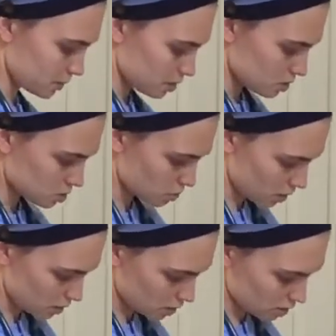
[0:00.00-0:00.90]

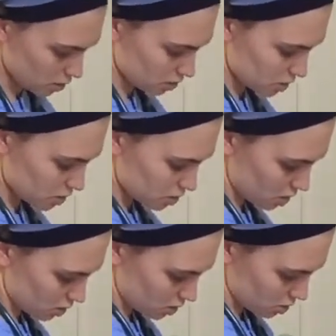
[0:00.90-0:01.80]
swelling or
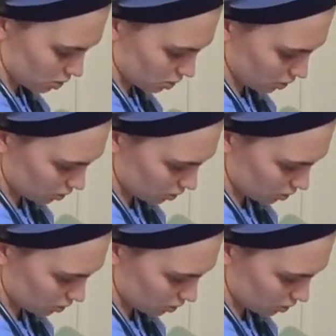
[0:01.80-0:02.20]
discharge or